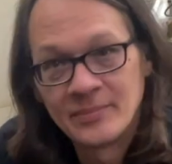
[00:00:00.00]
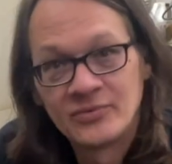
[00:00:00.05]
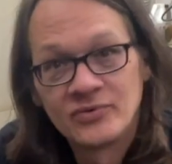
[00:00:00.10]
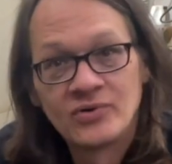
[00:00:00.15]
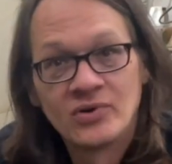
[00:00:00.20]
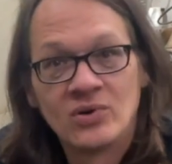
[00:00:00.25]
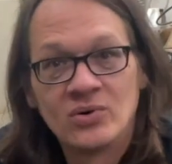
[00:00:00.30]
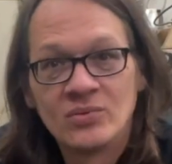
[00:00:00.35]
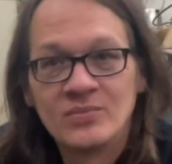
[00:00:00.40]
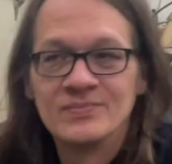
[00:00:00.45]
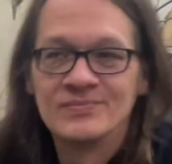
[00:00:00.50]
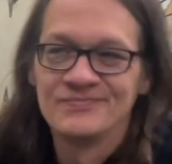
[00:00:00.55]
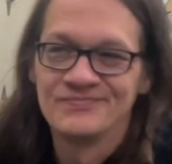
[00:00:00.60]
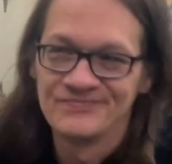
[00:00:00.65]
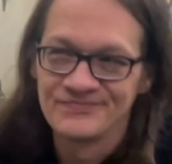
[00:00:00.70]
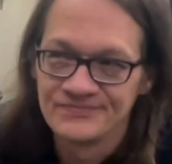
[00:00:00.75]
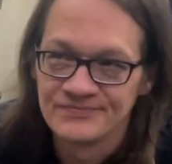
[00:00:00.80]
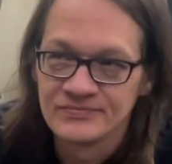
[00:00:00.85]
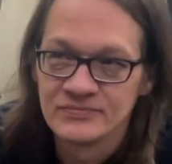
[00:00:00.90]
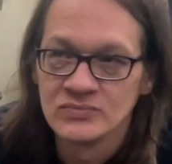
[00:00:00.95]
So
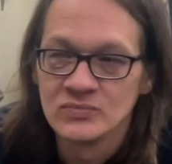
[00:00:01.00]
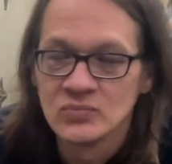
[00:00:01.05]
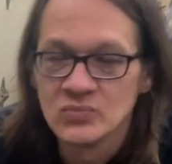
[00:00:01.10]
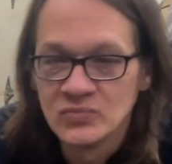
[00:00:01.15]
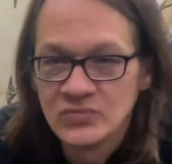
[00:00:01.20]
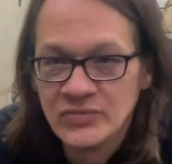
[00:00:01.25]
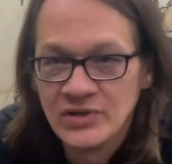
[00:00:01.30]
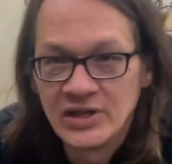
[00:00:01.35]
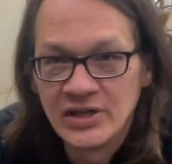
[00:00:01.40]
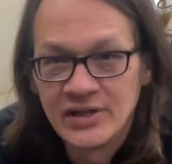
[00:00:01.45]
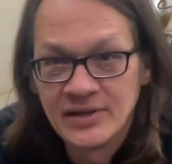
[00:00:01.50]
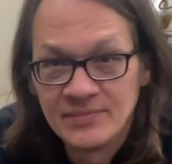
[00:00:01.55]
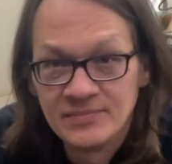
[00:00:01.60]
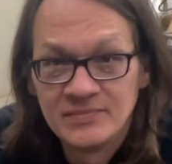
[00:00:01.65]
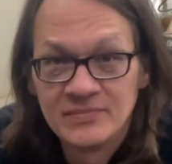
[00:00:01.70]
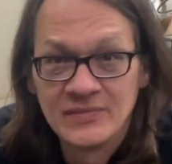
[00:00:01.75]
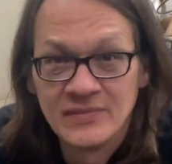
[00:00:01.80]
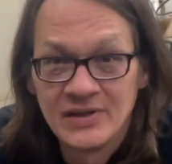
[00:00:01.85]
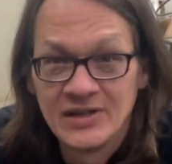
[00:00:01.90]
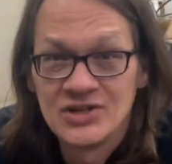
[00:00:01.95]
really,
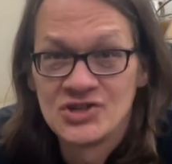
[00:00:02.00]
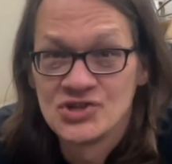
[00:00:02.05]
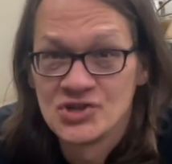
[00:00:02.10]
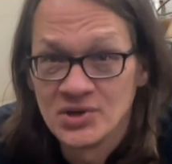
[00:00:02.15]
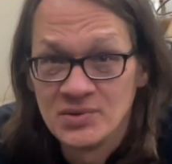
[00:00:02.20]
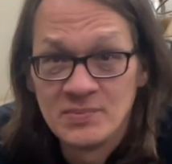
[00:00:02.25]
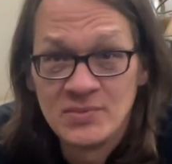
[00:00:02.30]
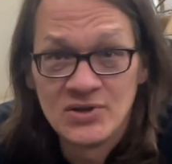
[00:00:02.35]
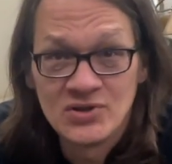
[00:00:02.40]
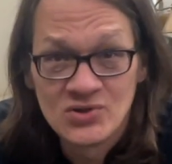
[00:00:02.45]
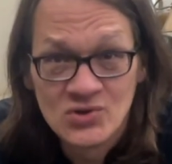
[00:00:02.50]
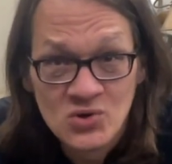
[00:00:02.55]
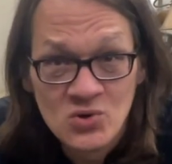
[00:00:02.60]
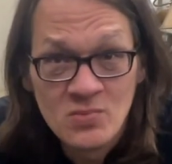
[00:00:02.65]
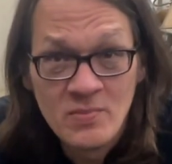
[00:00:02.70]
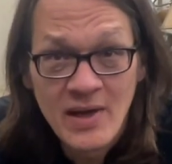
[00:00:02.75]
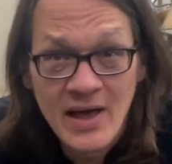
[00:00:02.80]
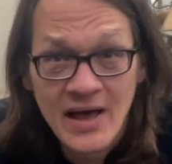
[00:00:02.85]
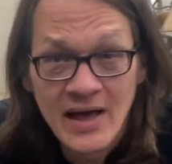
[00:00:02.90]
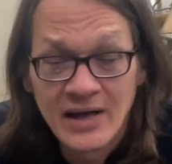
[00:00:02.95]
it shouldn't be too
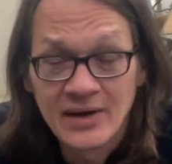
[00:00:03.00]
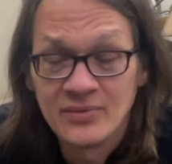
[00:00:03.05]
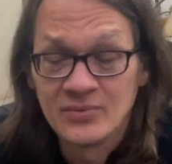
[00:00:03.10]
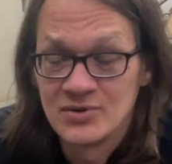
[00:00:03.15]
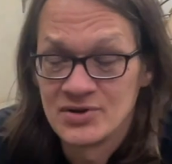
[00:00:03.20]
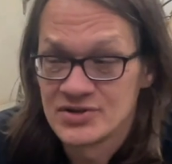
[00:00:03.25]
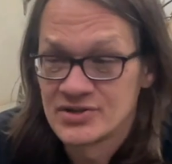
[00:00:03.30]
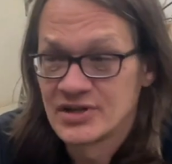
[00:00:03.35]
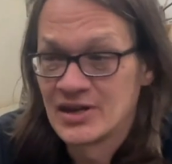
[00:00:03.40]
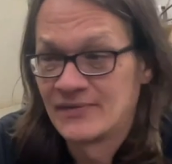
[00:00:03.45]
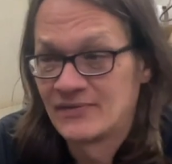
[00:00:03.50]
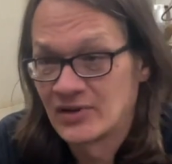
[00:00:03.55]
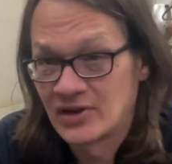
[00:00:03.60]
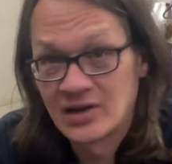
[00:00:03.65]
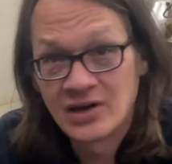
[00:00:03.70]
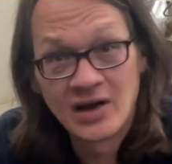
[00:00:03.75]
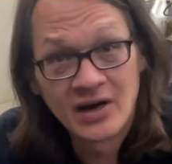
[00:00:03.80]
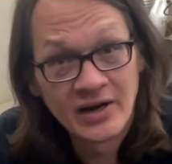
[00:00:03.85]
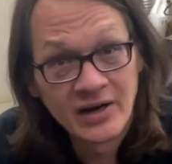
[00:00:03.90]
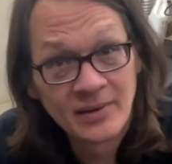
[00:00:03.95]
bad. We're just going to have to
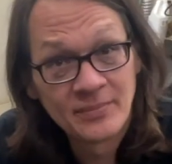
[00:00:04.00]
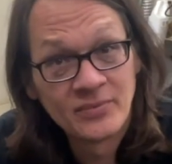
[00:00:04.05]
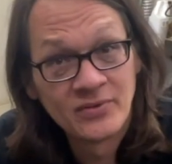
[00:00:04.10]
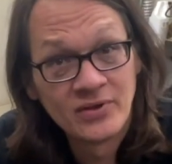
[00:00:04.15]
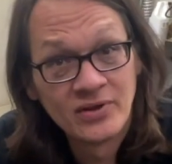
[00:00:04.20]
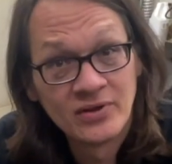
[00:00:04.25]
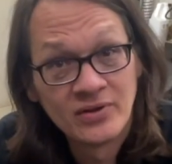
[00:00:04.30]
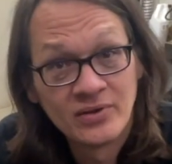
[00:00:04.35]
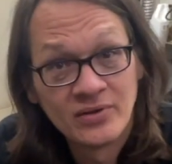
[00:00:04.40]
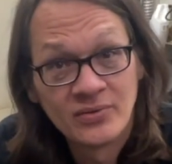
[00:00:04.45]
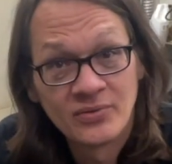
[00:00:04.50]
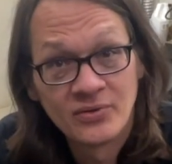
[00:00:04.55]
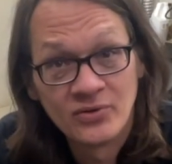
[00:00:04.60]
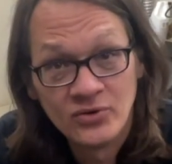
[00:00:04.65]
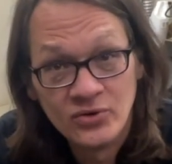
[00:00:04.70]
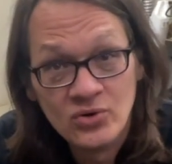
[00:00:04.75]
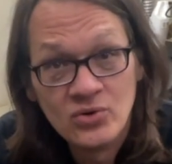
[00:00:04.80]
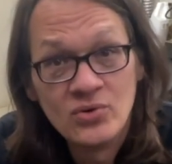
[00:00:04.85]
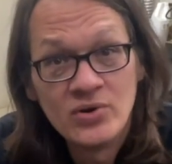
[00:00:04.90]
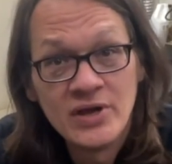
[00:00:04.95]
cut up the
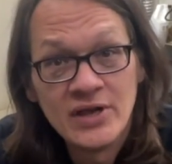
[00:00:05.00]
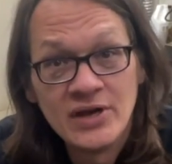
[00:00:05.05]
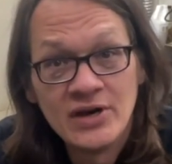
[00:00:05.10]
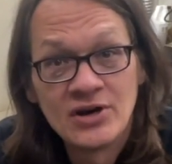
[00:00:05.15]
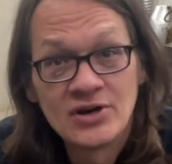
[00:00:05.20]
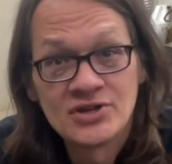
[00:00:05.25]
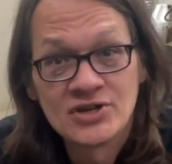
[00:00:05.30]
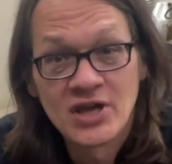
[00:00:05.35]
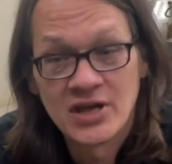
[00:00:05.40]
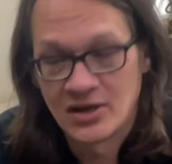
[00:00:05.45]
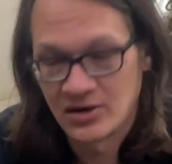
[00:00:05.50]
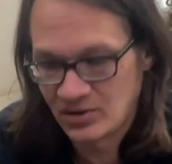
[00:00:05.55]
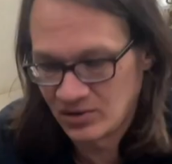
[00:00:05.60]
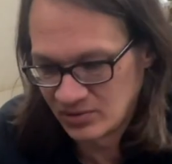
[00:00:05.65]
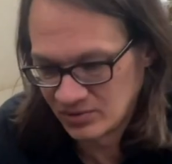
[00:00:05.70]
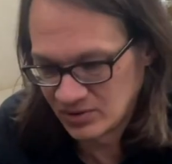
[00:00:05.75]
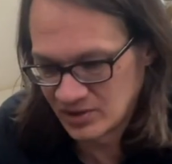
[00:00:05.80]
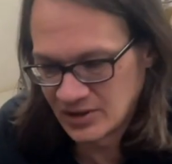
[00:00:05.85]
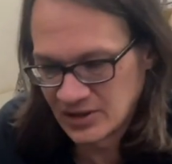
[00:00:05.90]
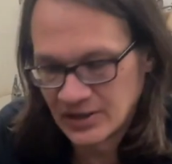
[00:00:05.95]
new heater
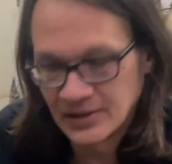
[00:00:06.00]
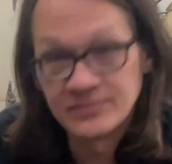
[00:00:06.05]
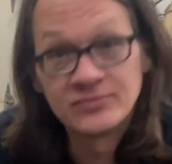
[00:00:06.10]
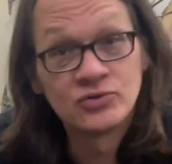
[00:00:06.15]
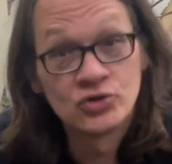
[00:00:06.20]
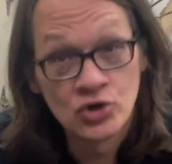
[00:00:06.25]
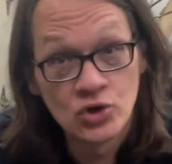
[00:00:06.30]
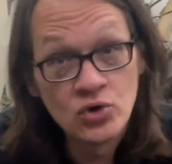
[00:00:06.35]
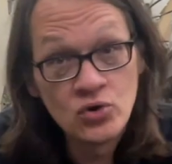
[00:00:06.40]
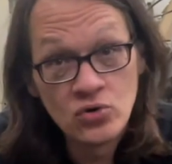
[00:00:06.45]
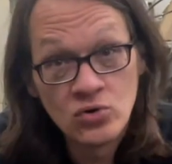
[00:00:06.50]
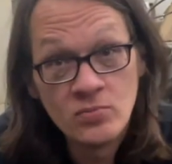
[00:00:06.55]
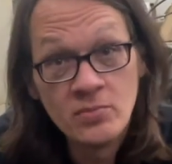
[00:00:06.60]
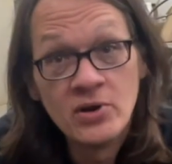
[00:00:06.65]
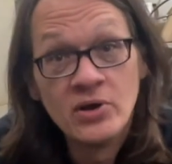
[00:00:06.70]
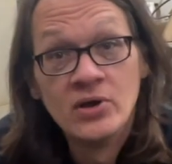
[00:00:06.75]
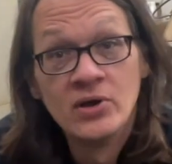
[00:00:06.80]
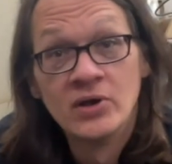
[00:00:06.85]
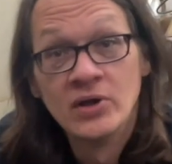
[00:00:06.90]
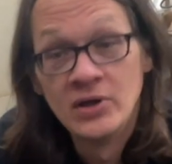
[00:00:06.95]
channel tube,
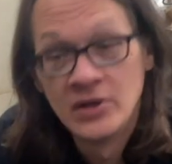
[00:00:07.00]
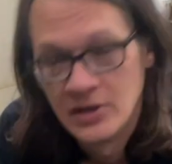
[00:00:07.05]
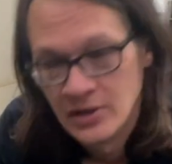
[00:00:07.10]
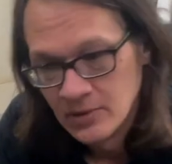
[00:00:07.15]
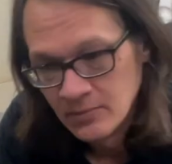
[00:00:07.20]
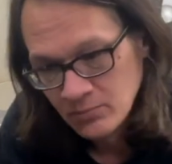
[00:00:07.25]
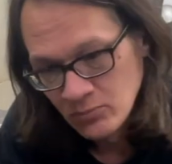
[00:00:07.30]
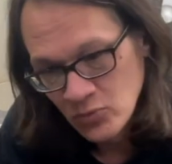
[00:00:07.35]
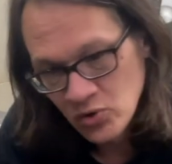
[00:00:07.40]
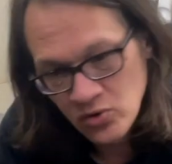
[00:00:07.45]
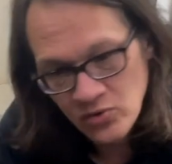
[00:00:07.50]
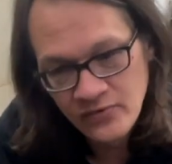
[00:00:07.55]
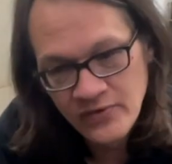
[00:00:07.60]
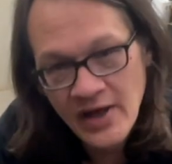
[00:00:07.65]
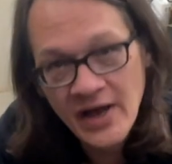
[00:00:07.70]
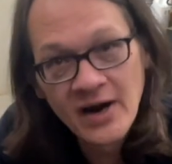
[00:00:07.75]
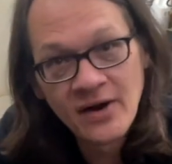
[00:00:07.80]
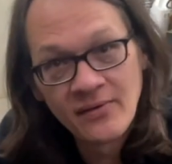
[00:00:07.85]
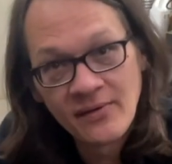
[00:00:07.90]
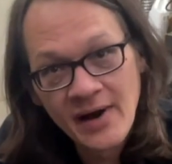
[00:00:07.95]
move
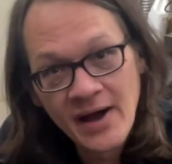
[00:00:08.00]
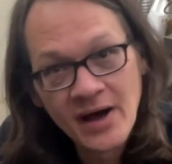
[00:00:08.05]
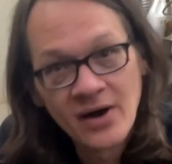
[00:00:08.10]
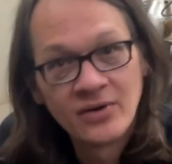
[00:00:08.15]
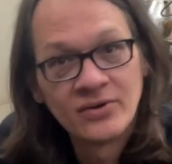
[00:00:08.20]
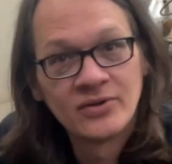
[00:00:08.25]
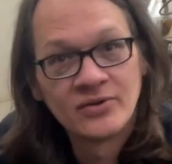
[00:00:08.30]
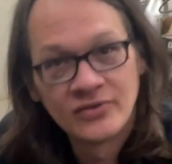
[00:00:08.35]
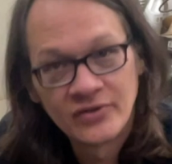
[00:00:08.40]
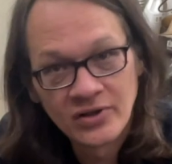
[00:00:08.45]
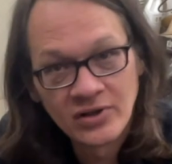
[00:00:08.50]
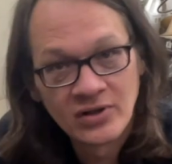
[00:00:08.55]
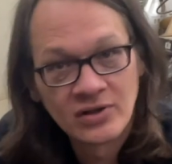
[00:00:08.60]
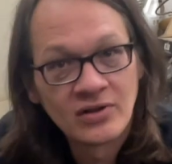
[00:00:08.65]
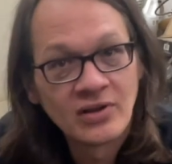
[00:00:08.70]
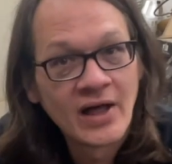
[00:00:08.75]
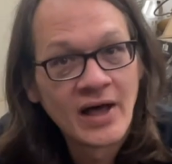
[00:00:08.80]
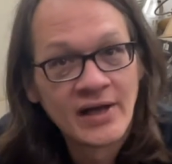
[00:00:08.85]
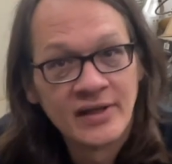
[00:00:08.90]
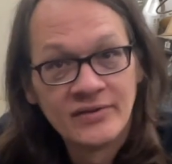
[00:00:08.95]
that around until it
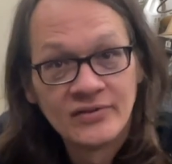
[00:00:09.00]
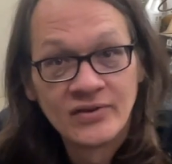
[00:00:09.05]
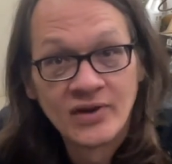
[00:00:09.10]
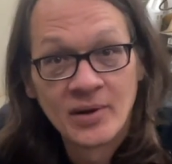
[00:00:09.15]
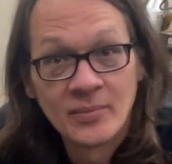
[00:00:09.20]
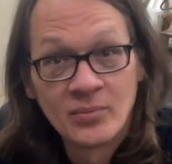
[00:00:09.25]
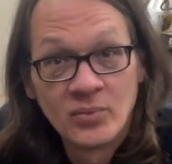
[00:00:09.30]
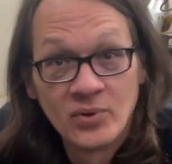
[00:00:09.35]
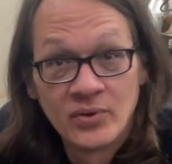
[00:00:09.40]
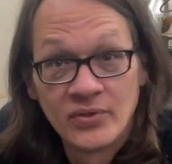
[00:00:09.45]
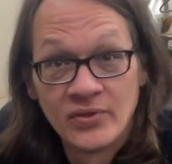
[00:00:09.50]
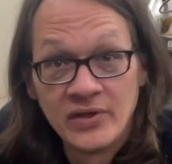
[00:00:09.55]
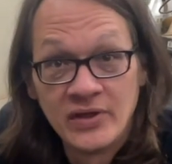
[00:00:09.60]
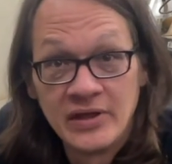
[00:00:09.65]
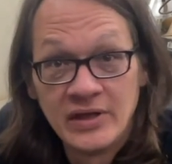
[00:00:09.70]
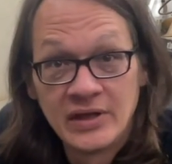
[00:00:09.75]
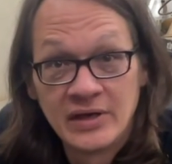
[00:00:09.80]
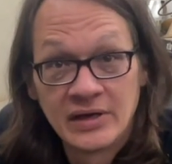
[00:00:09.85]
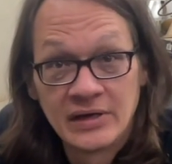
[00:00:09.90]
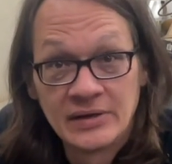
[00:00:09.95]
lines up with
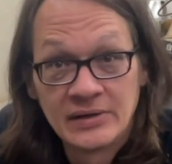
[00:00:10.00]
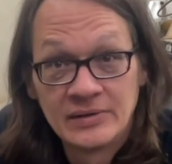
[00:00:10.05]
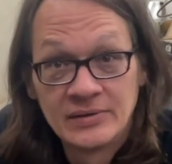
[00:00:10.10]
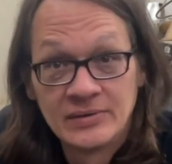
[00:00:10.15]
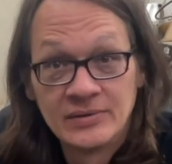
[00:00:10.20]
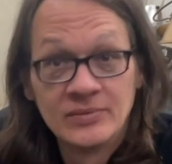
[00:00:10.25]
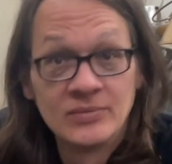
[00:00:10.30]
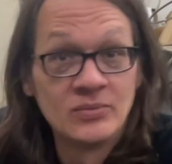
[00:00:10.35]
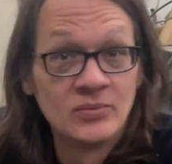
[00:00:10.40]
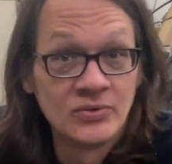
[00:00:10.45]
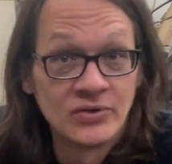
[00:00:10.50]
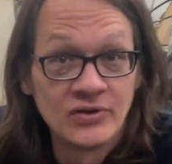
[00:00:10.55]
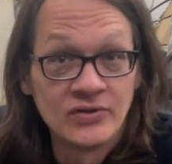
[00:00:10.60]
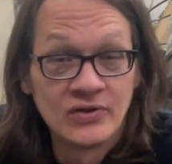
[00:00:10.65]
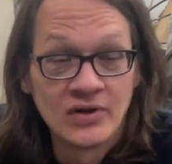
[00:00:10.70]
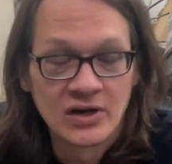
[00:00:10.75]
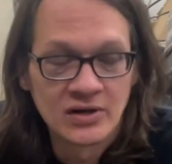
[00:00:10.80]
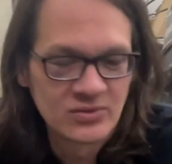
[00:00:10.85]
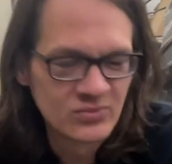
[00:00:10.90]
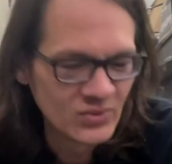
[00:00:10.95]
the
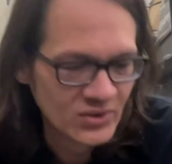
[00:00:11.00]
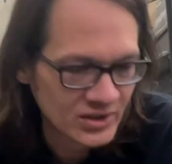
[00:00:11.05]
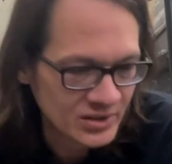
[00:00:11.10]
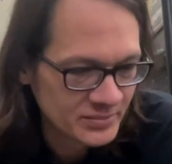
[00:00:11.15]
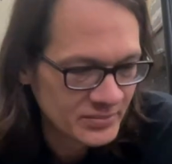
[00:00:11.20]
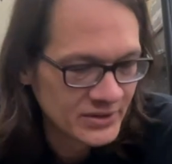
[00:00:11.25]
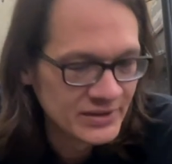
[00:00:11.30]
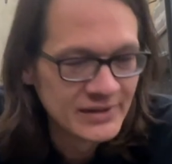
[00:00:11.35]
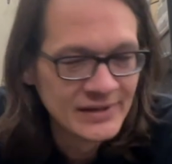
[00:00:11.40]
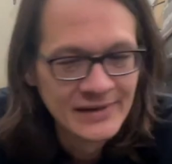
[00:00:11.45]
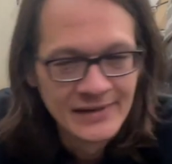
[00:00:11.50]
ductwork, but